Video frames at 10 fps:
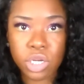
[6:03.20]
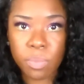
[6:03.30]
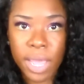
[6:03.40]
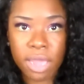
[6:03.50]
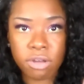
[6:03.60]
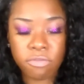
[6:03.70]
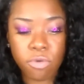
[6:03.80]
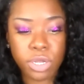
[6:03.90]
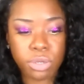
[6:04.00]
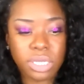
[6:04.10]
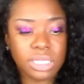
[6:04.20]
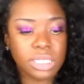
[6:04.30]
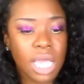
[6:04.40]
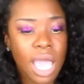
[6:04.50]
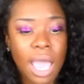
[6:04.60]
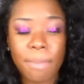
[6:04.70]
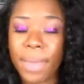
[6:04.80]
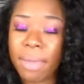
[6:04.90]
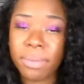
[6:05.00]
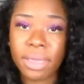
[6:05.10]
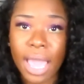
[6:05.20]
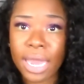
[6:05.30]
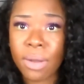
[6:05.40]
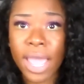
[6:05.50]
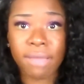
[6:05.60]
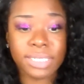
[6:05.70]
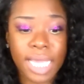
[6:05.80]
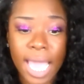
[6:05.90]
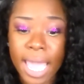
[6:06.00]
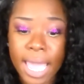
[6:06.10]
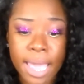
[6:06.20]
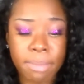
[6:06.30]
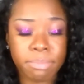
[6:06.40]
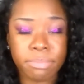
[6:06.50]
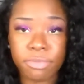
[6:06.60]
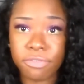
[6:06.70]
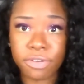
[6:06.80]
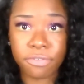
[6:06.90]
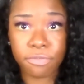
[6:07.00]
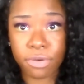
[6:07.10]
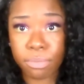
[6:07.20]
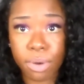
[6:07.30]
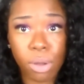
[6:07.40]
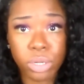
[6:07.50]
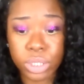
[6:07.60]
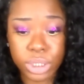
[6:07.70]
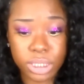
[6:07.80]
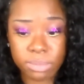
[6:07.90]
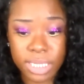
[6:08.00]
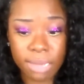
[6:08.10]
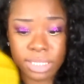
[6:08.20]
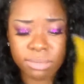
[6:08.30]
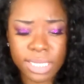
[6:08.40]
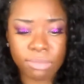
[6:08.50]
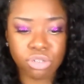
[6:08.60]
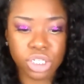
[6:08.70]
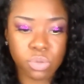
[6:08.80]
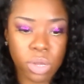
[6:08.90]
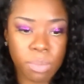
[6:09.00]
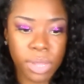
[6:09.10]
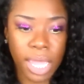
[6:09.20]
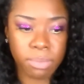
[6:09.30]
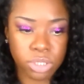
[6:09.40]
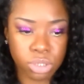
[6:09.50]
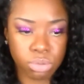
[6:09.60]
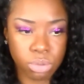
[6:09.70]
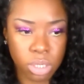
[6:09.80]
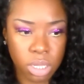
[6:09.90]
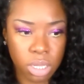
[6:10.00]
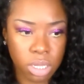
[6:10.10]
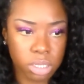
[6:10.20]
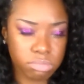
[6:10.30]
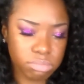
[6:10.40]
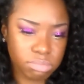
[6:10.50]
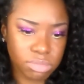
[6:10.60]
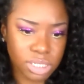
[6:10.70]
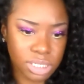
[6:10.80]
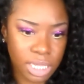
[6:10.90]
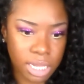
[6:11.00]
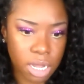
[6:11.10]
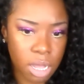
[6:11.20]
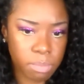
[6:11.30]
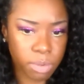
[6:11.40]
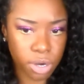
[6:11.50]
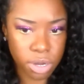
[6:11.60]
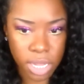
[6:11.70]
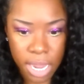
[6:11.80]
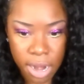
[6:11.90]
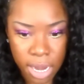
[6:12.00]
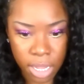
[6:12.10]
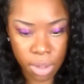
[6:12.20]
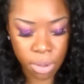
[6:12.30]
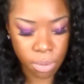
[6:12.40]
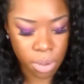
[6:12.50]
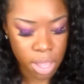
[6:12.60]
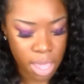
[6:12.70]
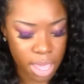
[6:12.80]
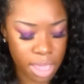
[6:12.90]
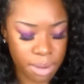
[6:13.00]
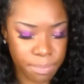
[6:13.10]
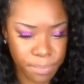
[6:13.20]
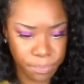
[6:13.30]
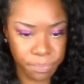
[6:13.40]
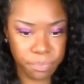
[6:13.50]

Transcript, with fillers: curl pattern for you because baby i don't have time for for rollers sometimes sometimes you just want to be able to just get up curl your hair and go and